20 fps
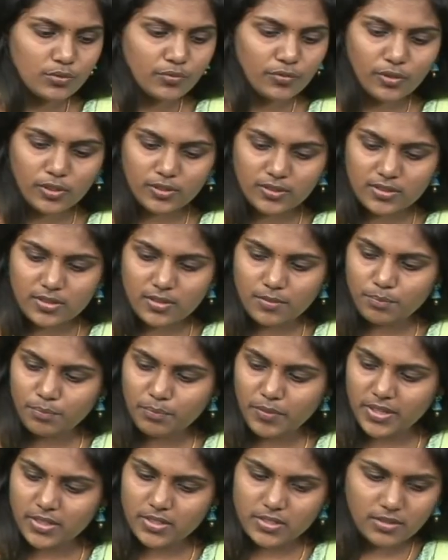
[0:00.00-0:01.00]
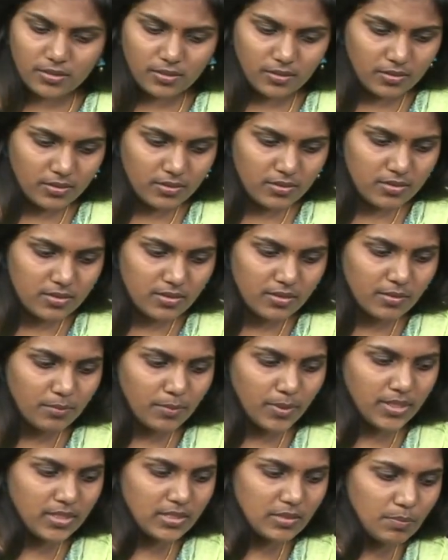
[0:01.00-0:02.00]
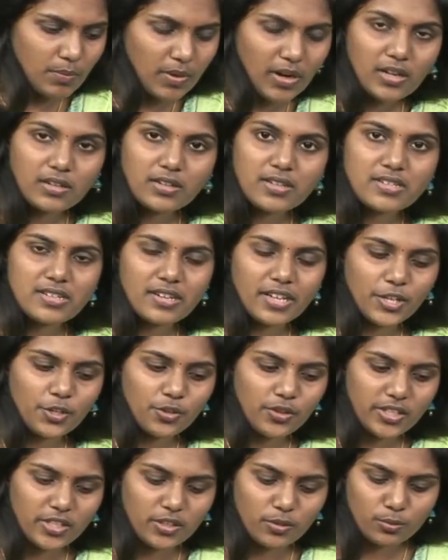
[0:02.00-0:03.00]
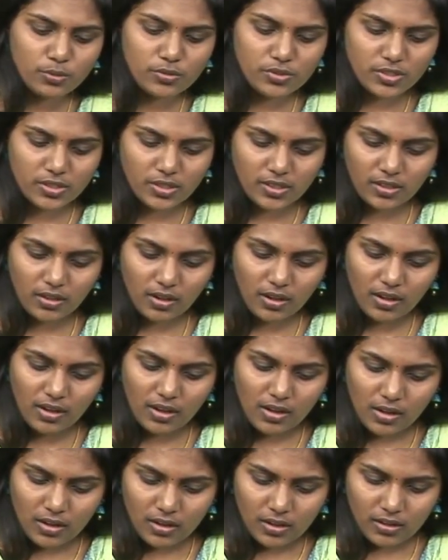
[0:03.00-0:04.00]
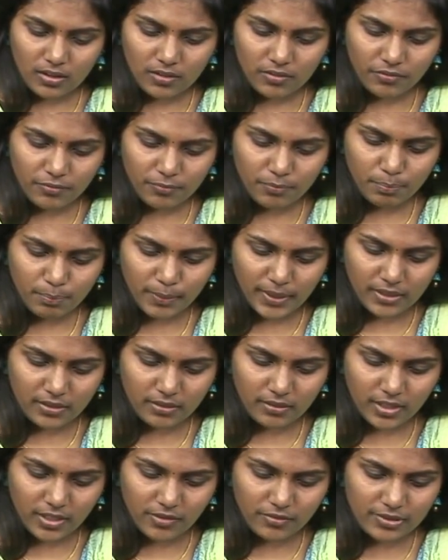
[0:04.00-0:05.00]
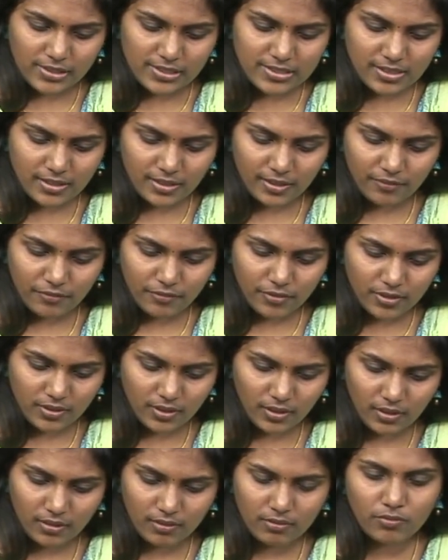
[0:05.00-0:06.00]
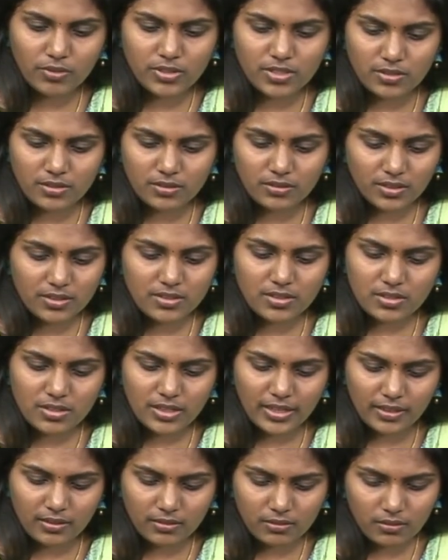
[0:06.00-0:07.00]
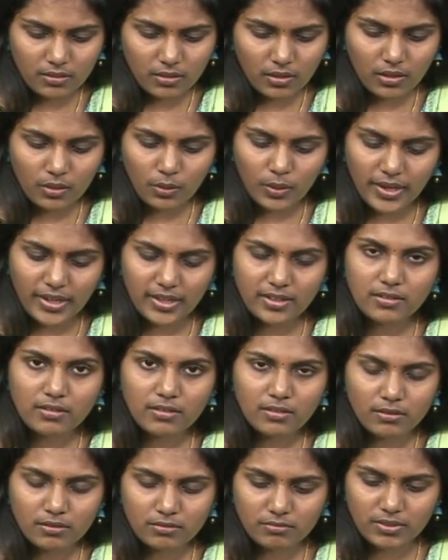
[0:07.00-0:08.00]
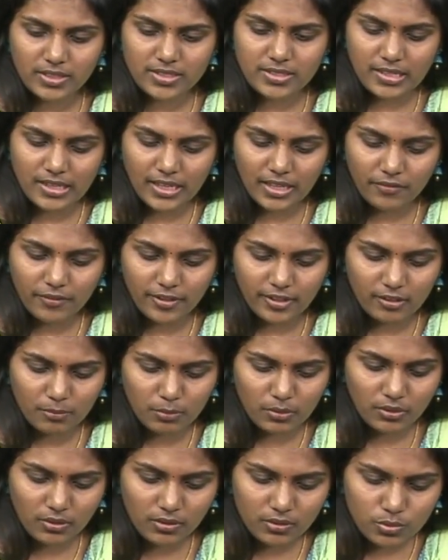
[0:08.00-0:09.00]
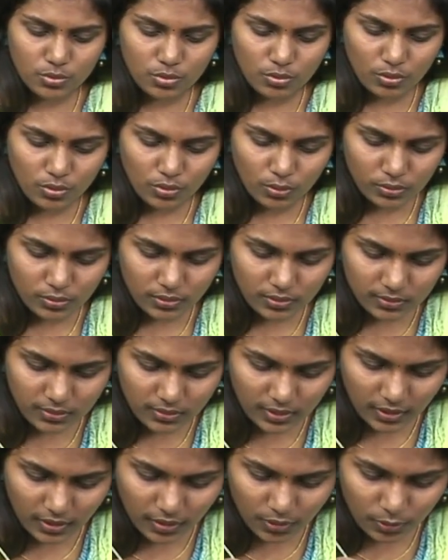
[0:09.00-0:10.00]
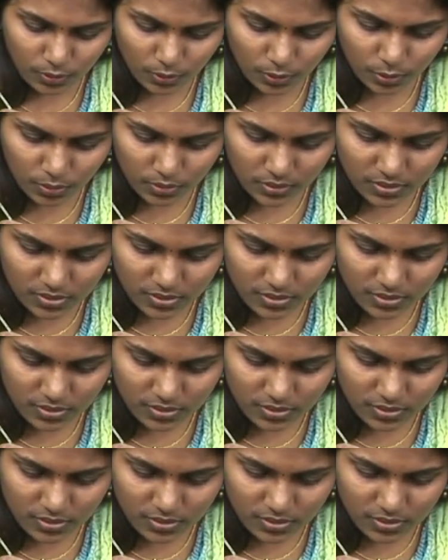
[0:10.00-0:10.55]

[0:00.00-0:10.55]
For these impressions, the best part is like you can use your pen refills and everything, this is like quite easily available. So the thing you'll do